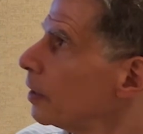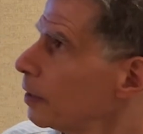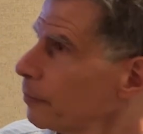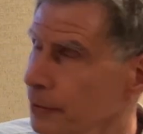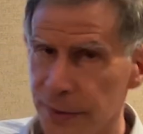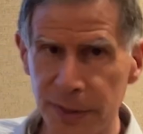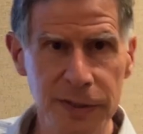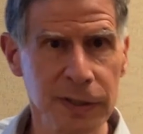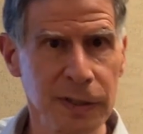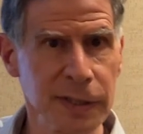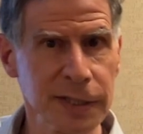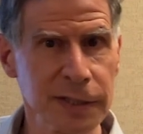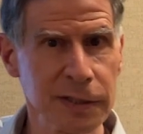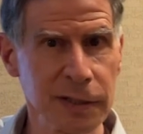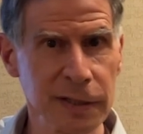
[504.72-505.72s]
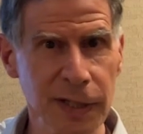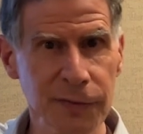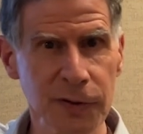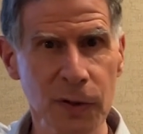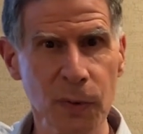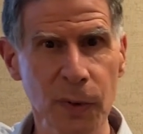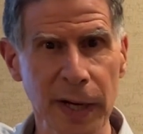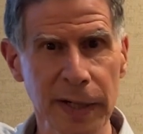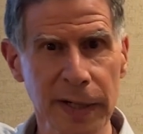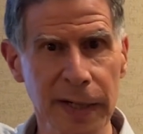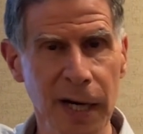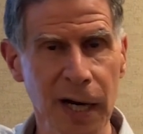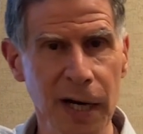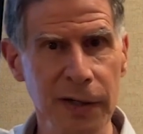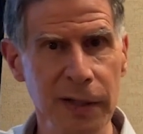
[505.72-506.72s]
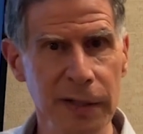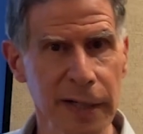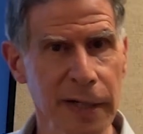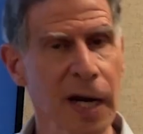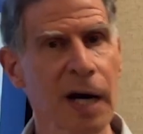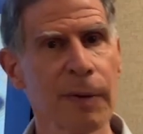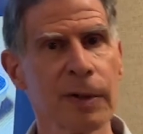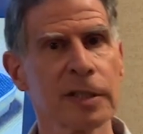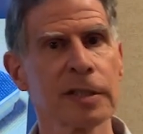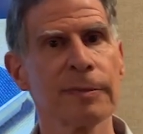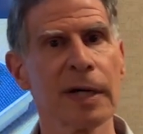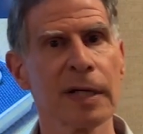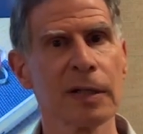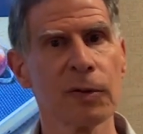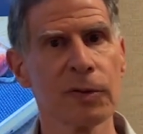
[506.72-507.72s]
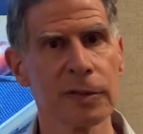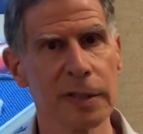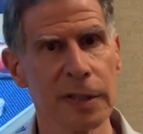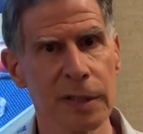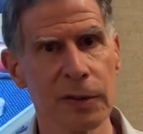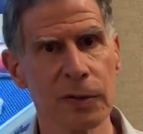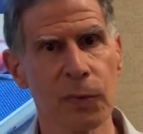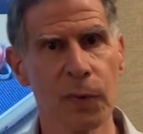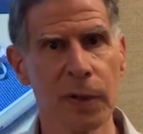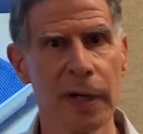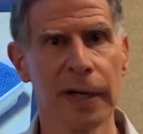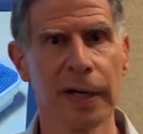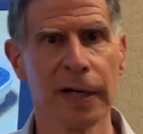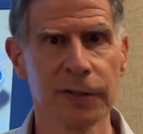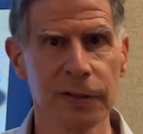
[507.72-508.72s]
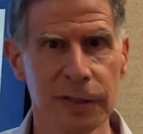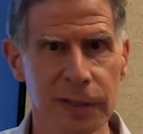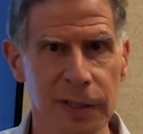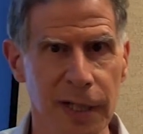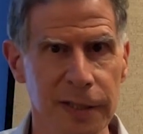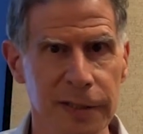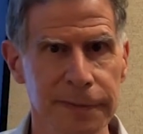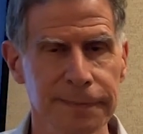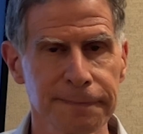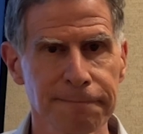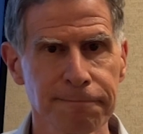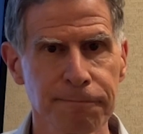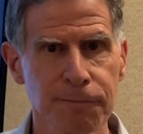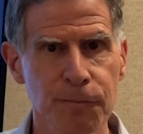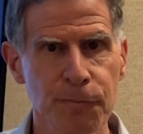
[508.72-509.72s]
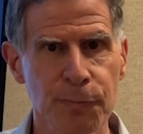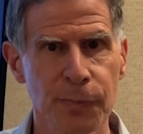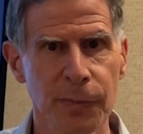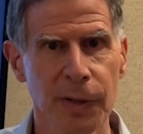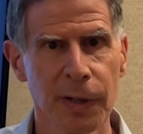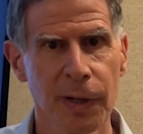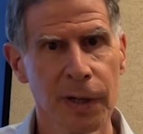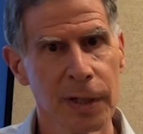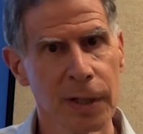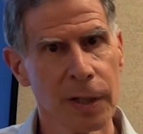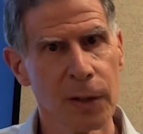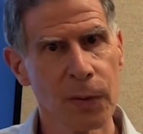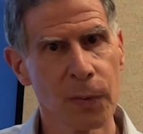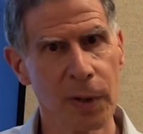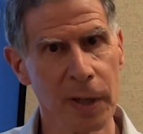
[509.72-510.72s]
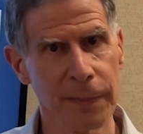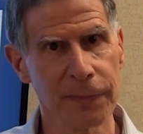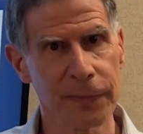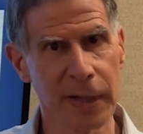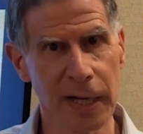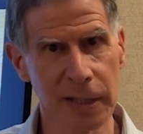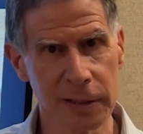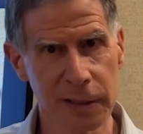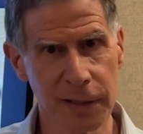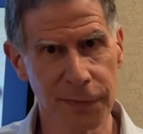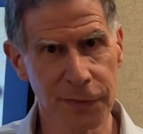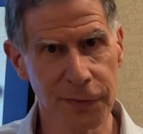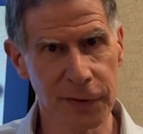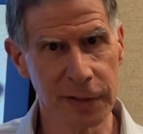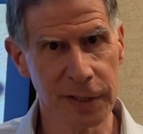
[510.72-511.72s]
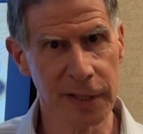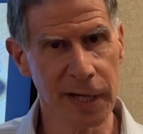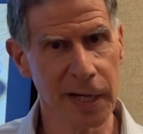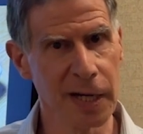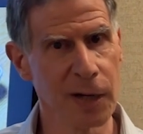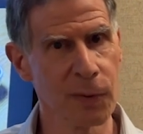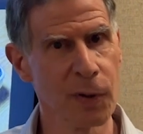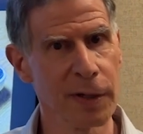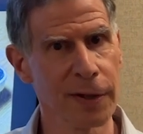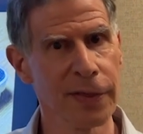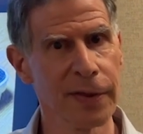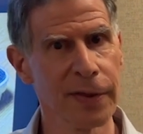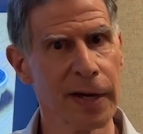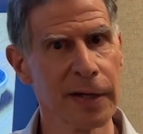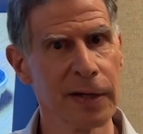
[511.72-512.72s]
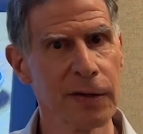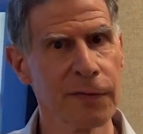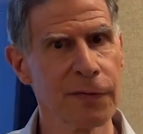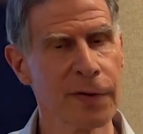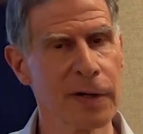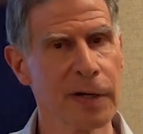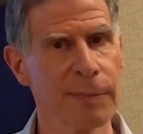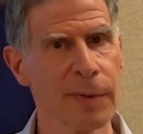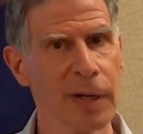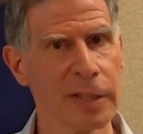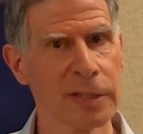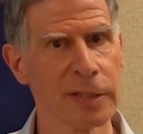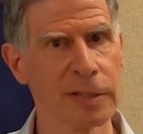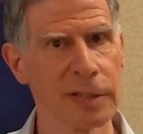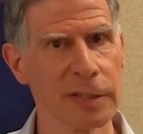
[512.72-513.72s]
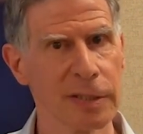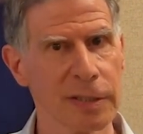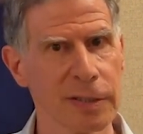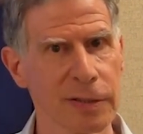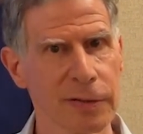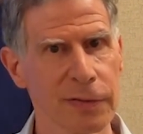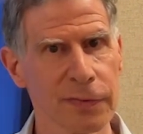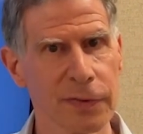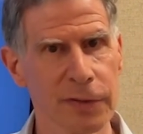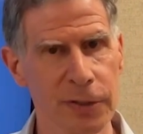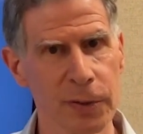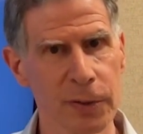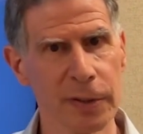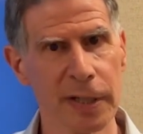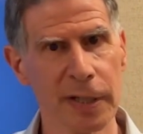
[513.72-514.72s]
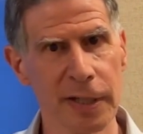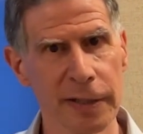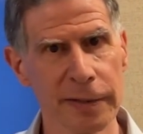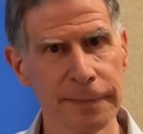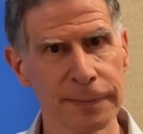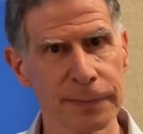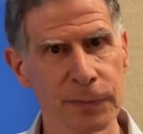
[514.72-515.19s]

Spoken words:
But this at least will give you a way to calculate how much am I losing when I exercise. Well, that's it for today. I want to thank you very much for tuning in.